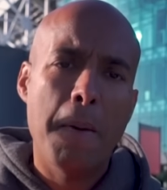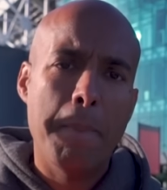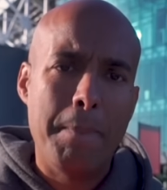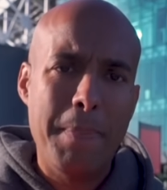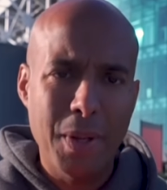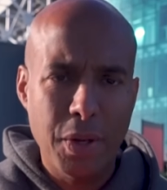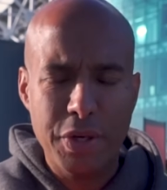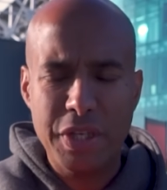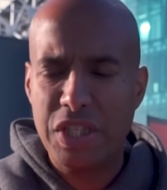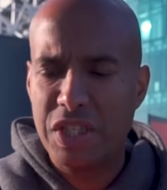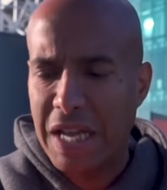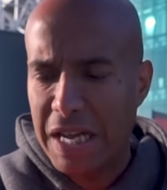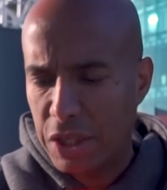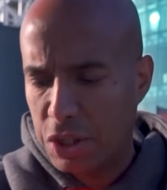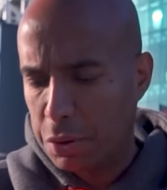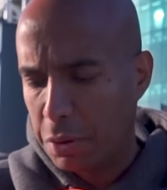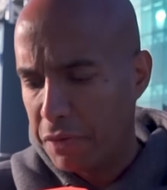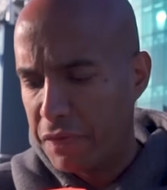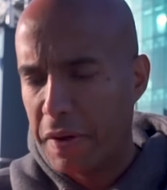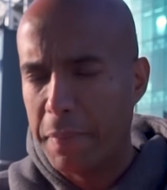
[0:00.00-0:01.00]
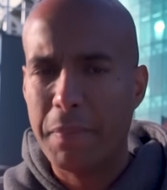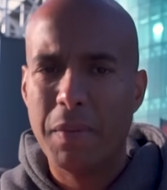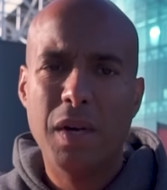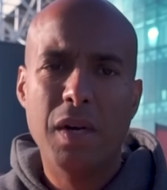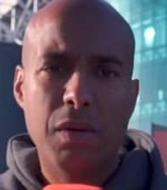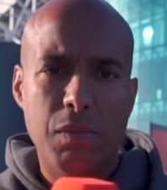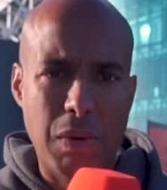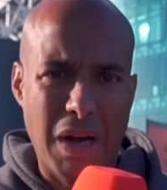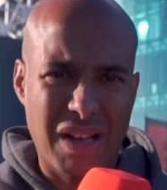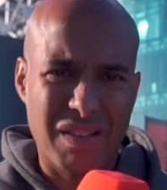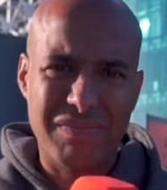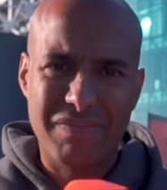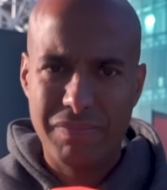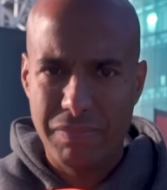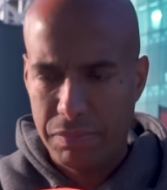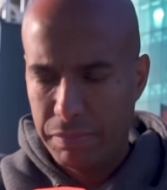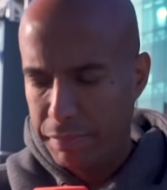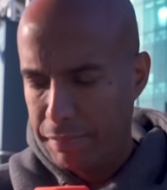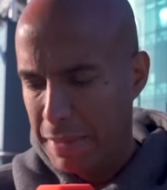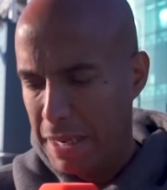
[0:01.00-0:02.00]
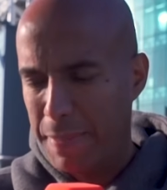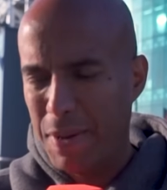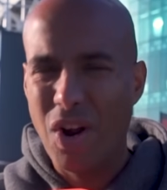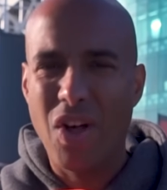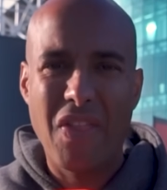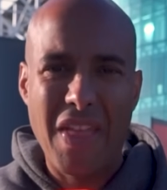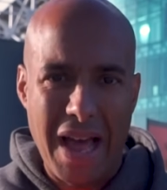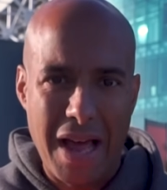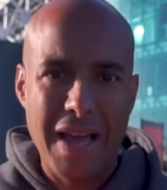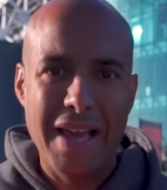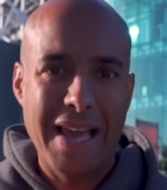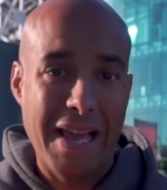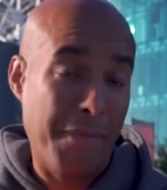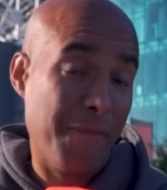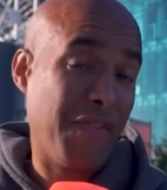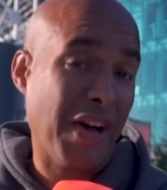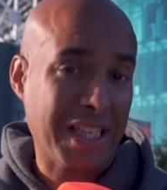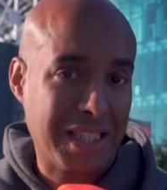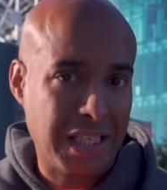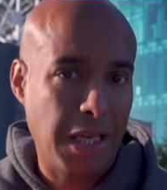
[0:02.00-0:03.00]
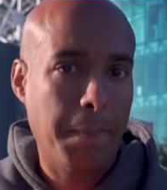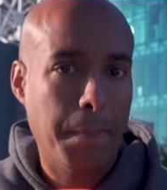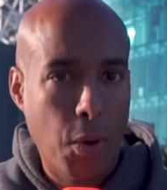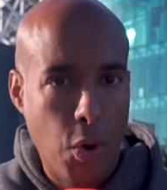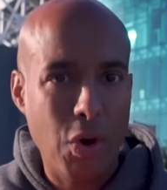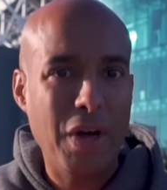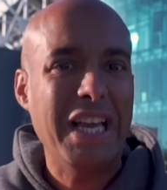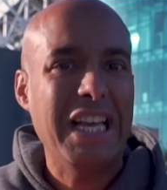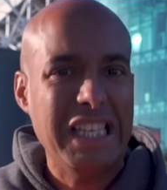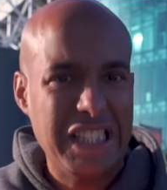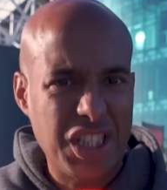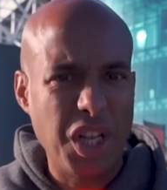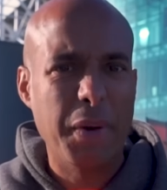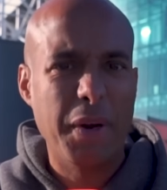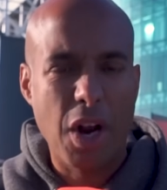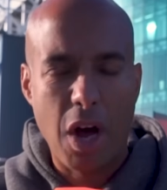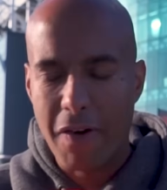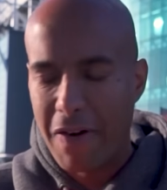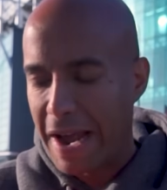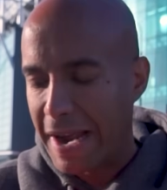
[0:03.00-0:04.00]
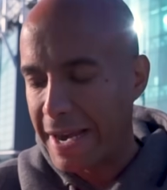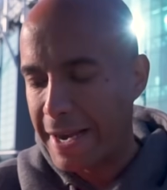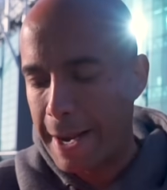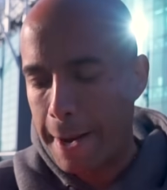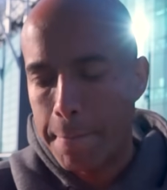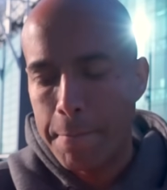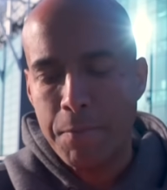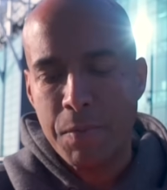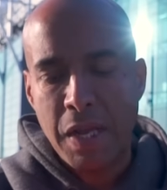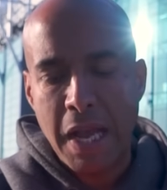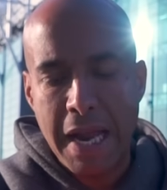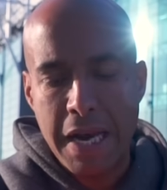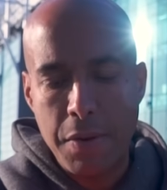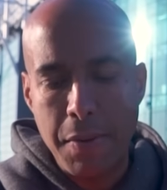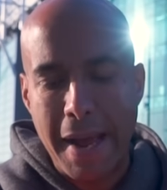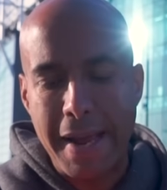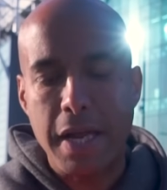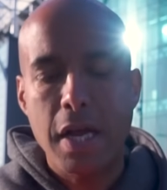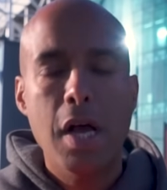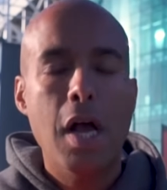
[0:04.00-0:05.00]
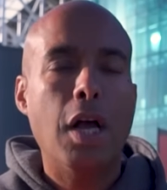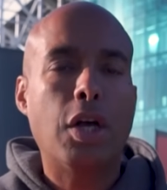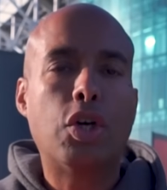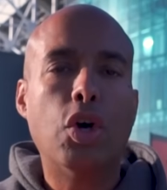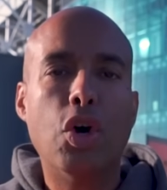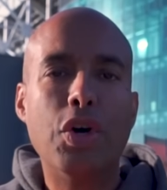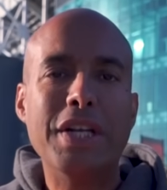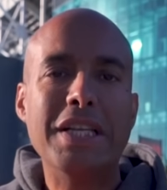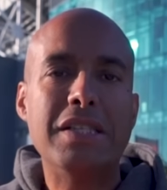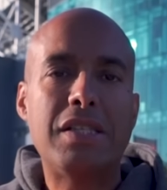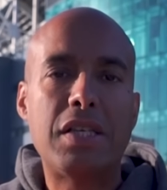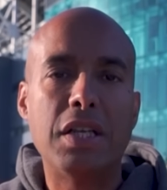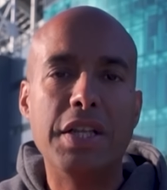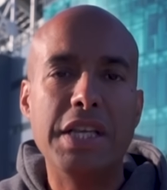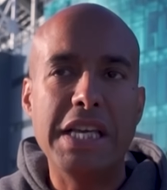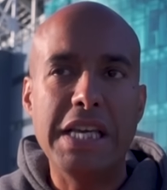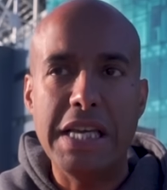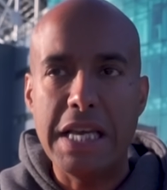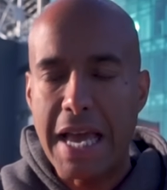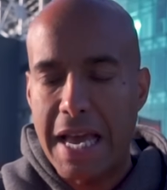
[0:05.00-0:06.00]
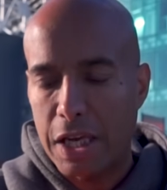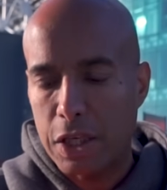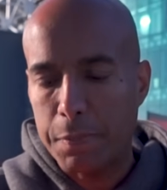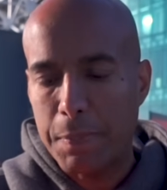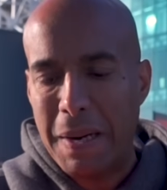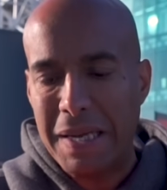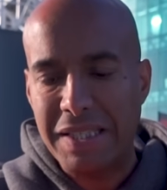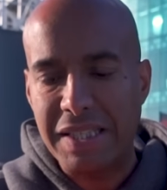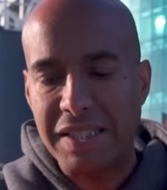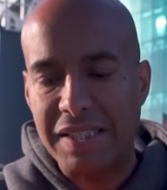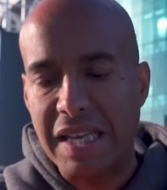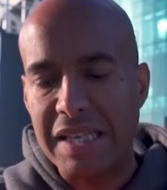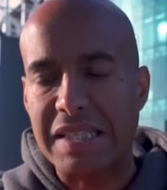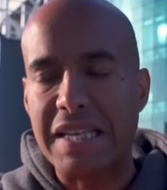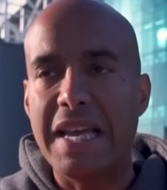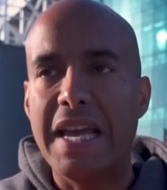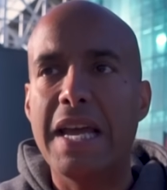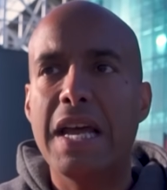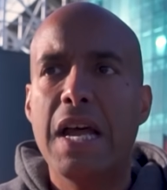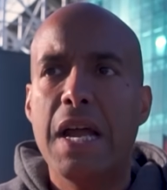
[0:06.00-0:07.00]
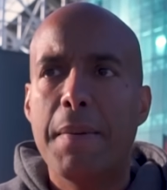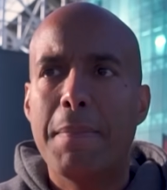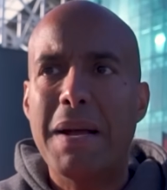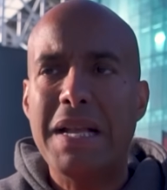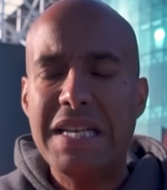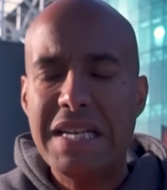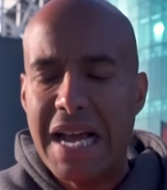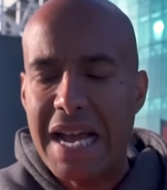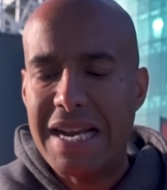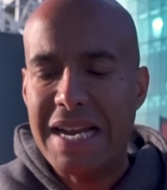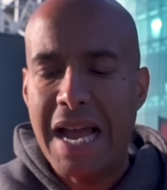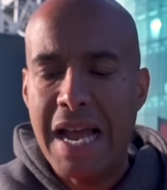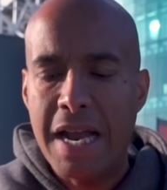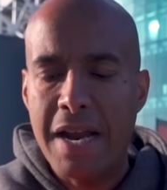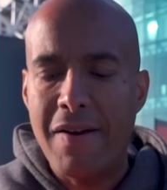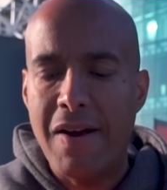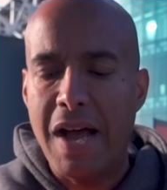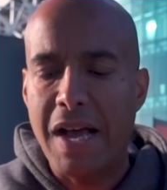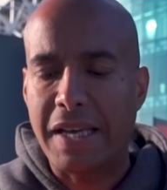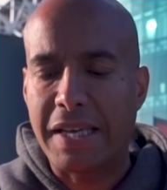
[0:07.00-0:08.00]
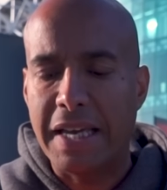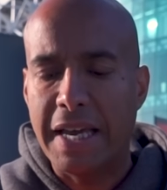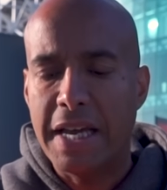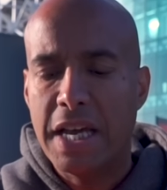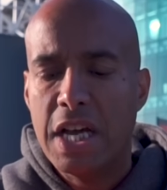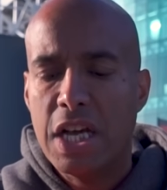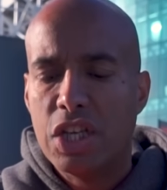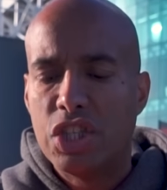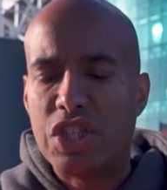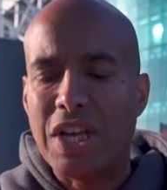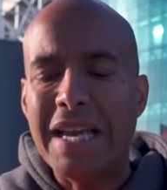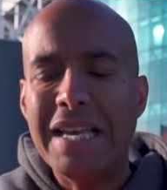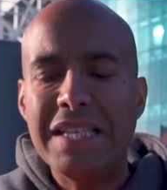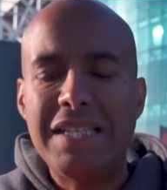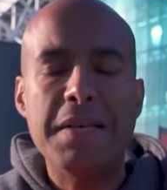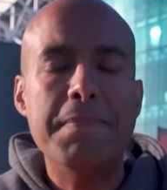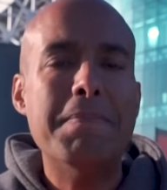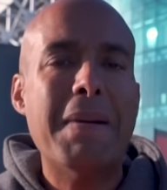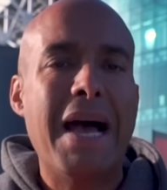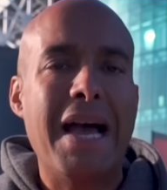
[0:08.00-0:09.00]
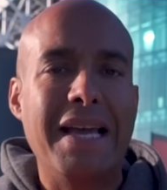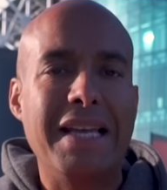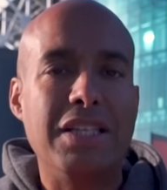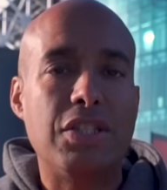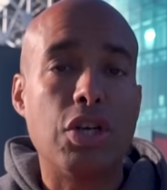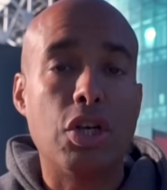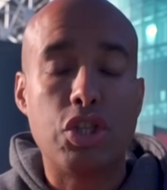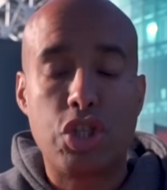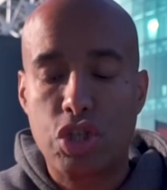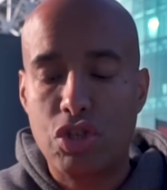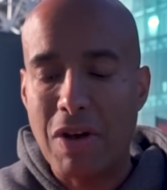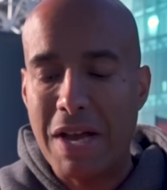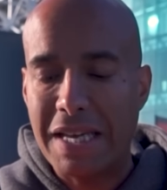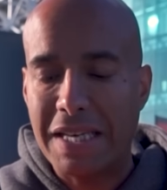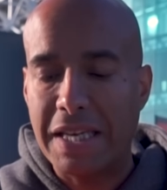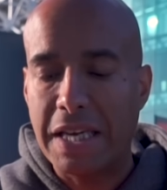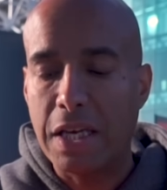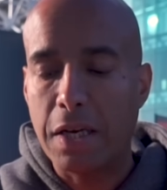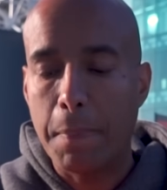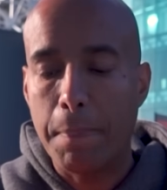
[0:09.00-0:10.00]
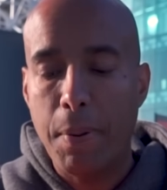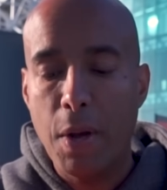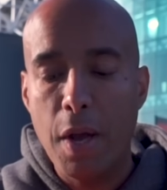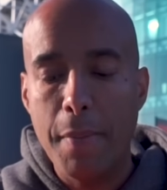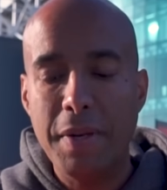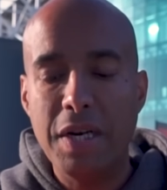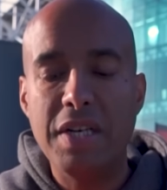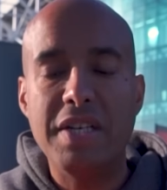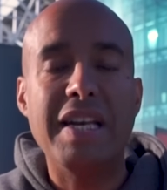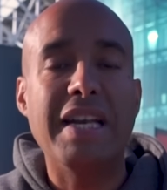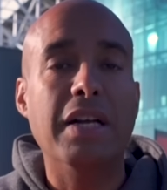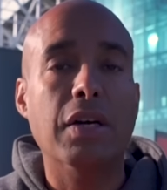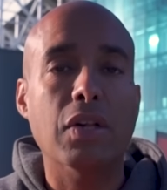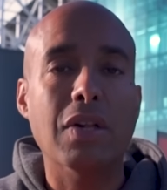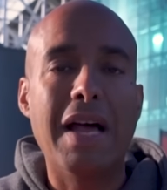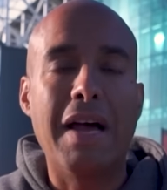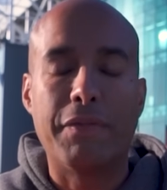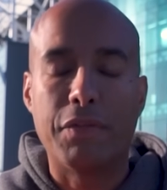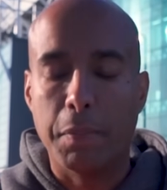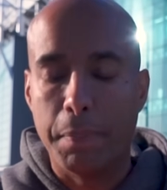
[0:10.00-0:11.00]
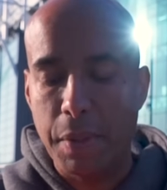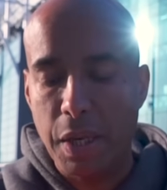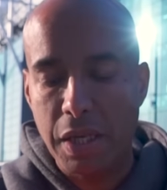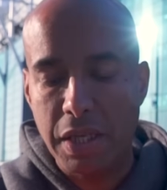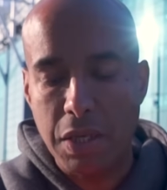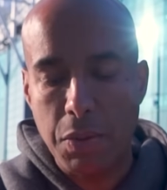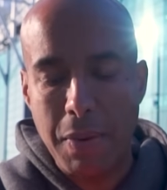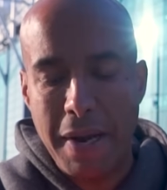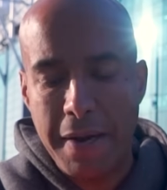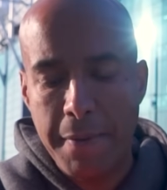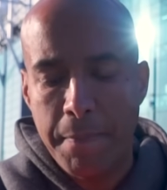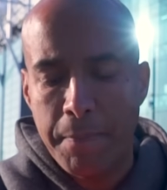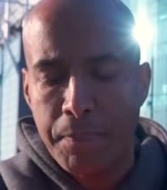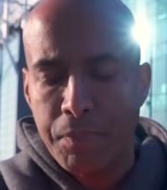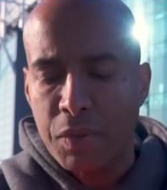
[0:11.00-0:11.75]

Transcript: Build a statue of him. Well, maybe not that emphatic, but he's doing all right, isn't he? Anyway, according to the Express, it says here, Man United hierarchy changing minds on striking permanent deal after Burnley win.